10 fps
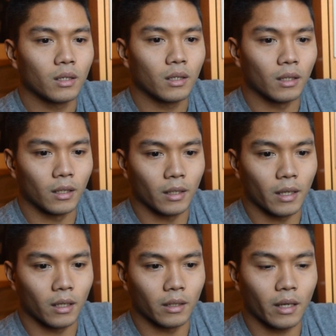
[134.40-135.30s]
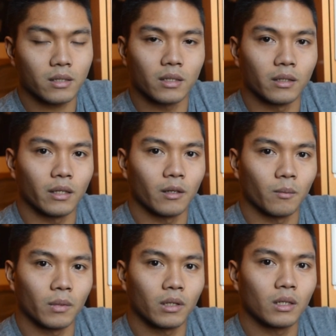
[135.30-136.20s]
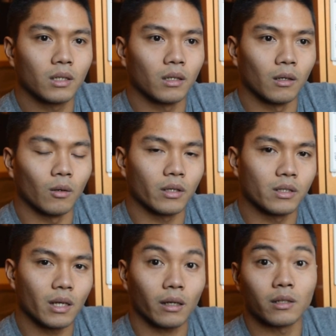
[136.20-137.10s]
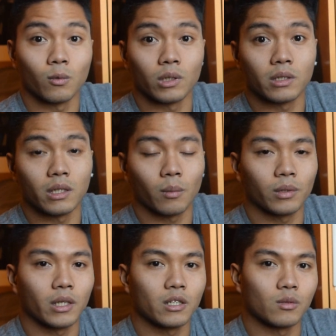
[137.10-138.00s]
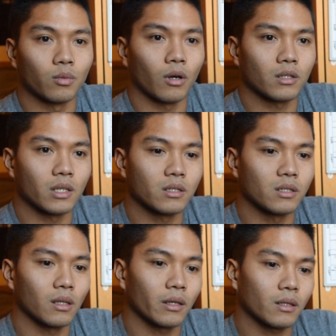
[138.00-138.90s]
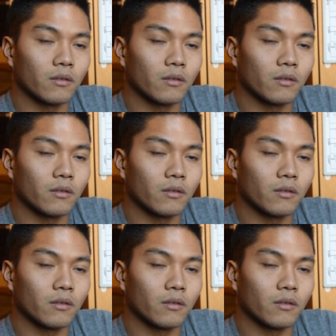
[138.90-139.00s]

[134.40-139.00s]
and asking them exactly what the application process is like.